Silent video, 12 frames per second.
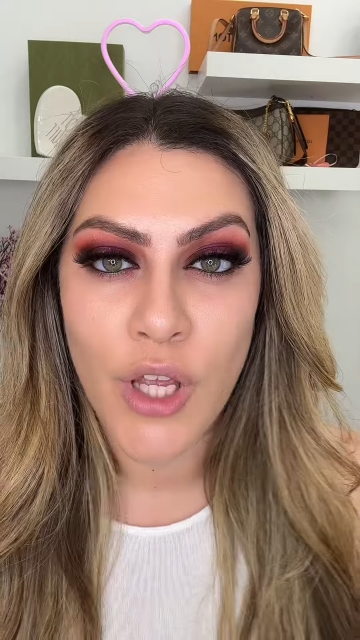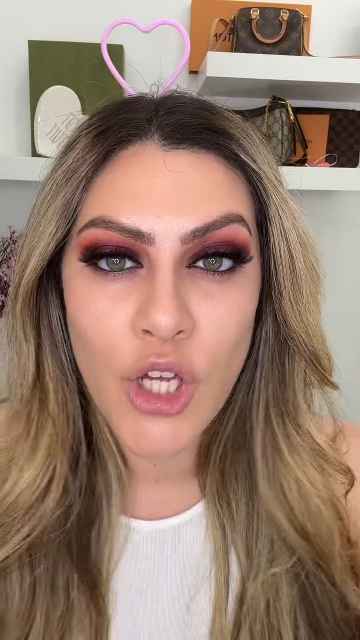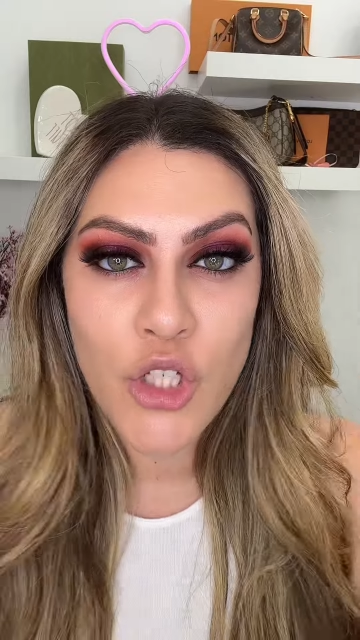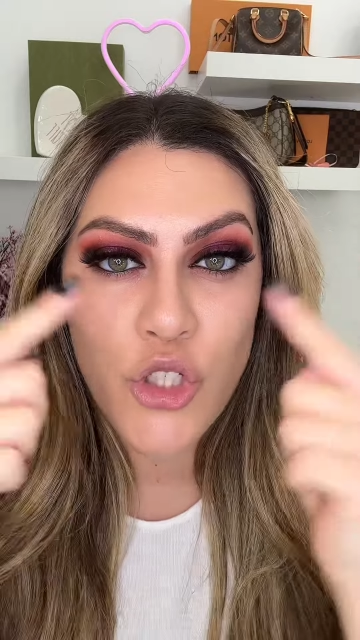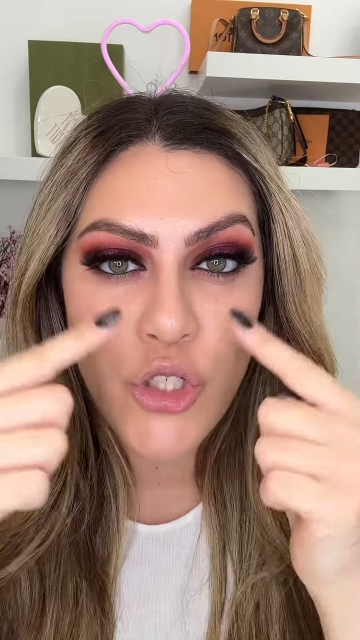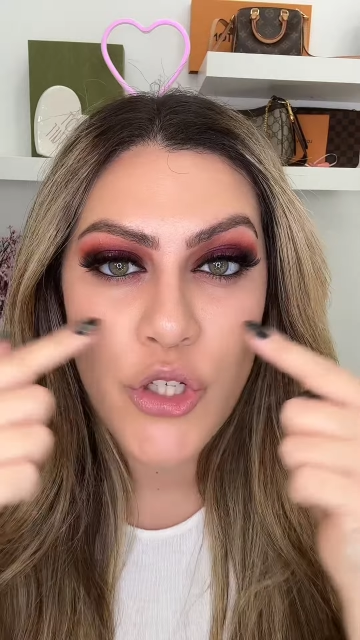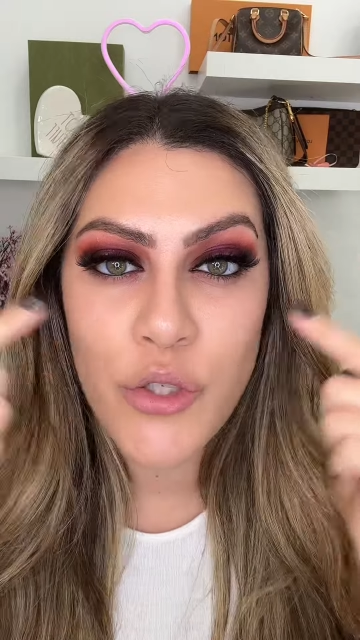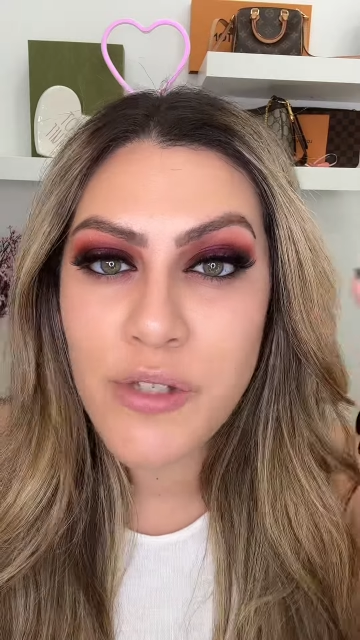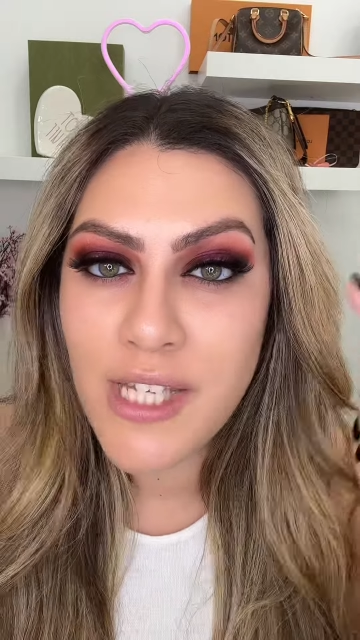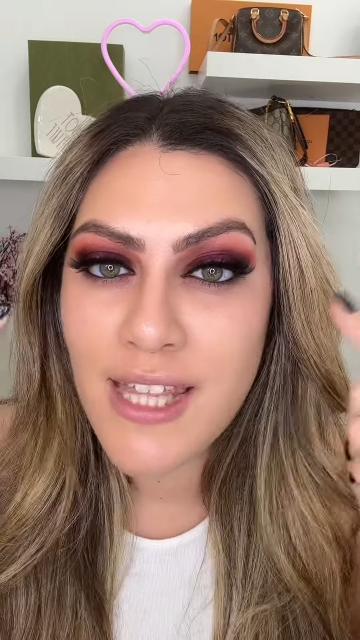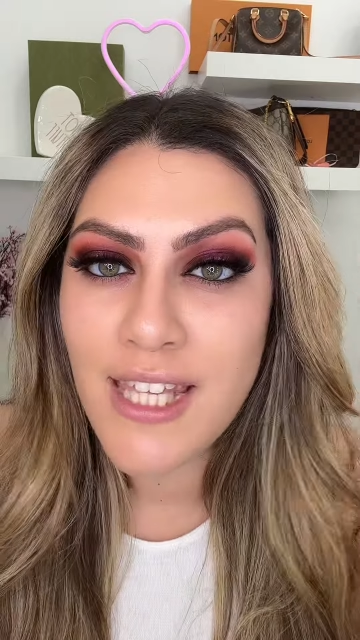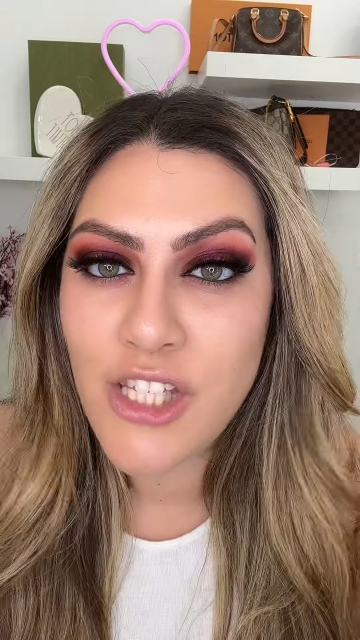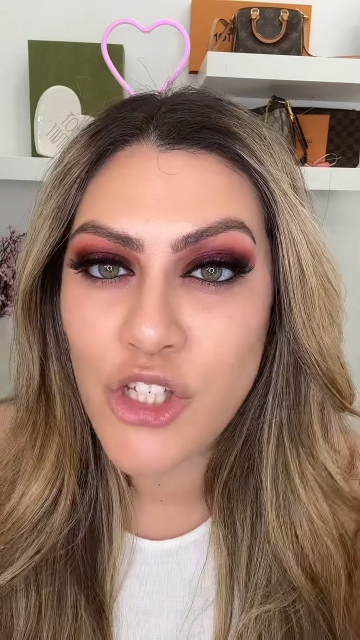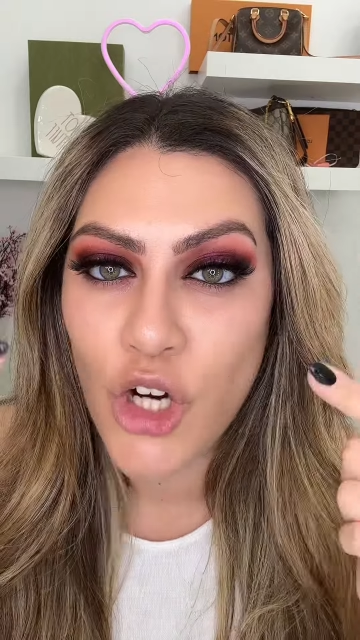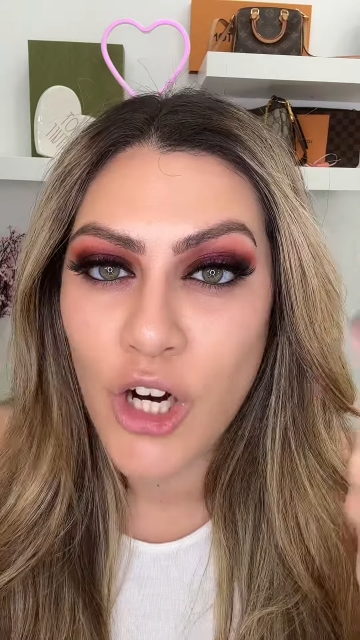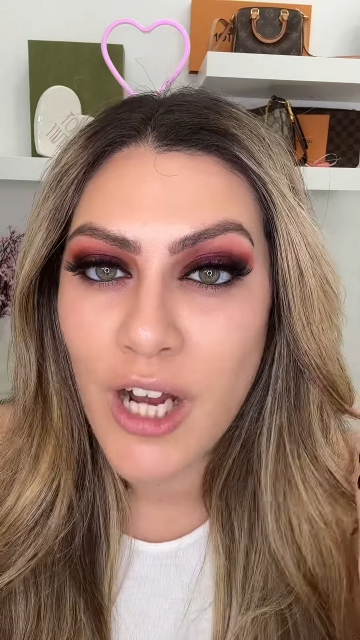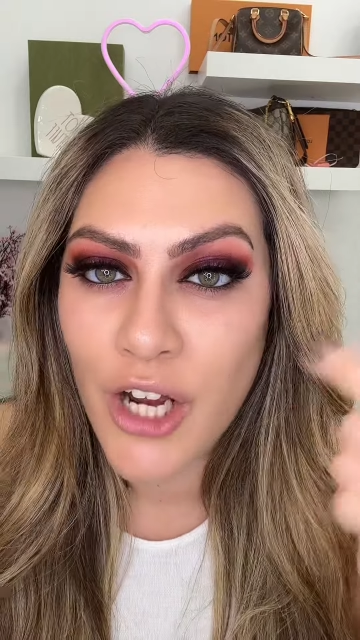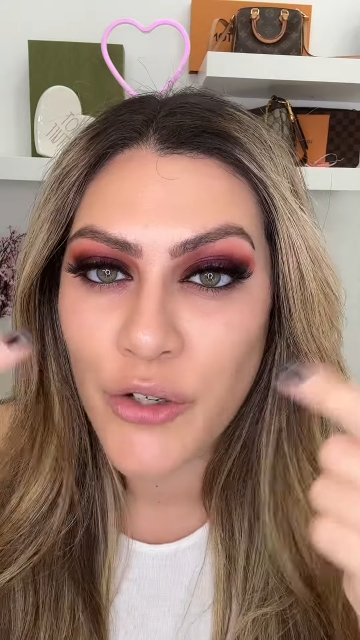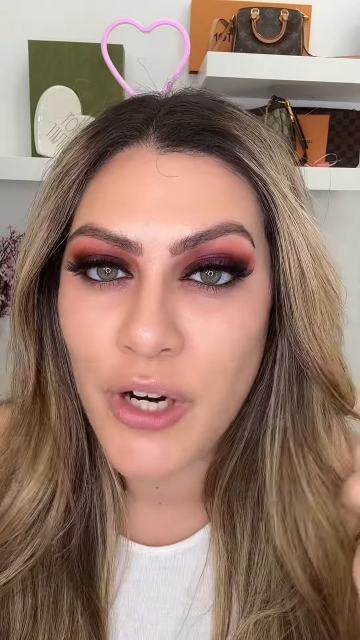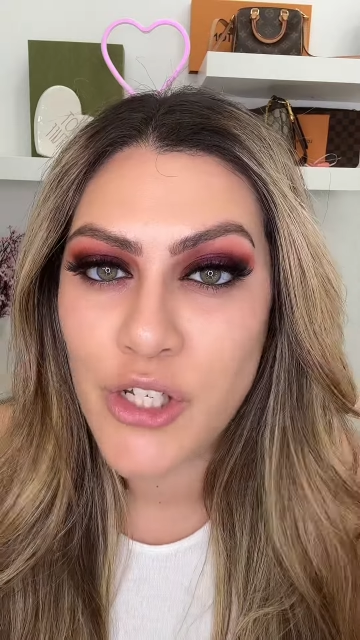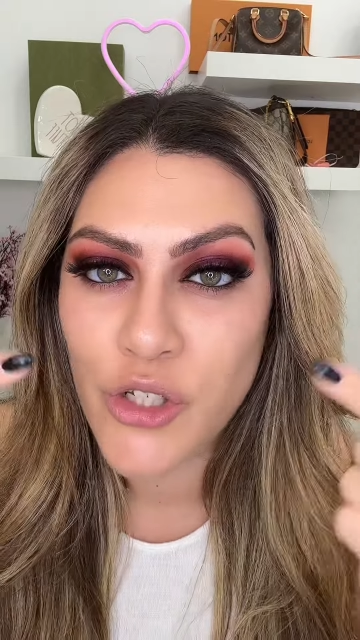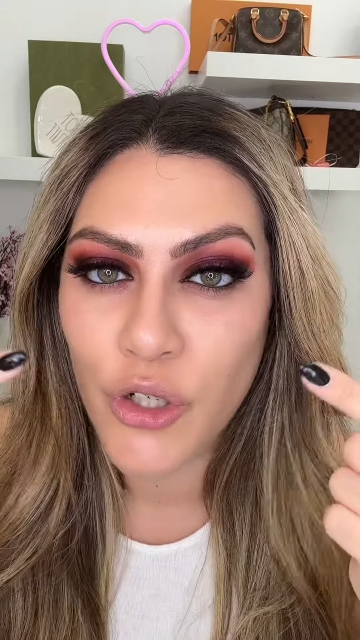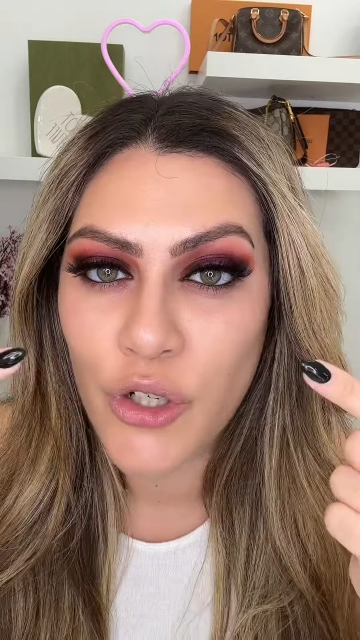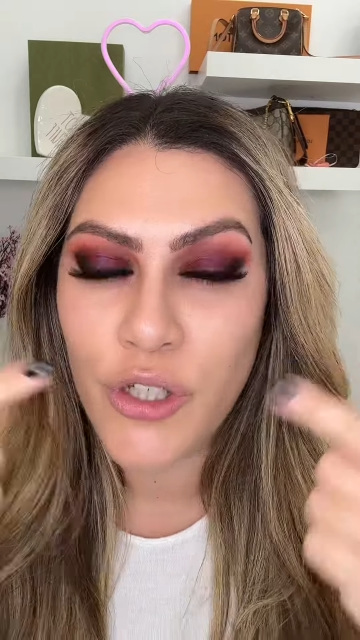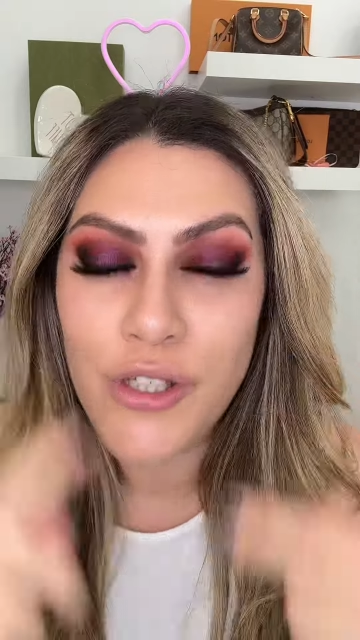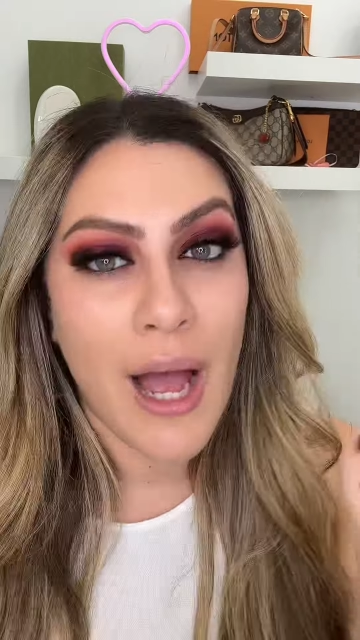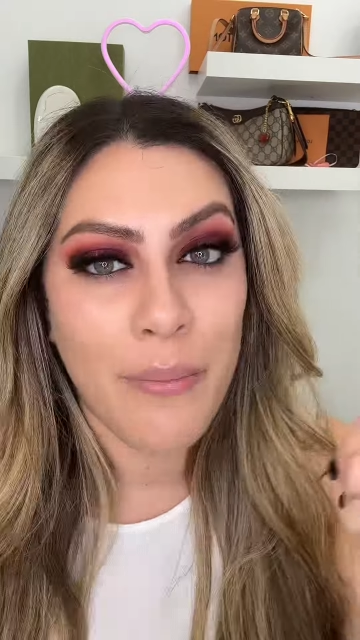Do you see these dark under eye circles?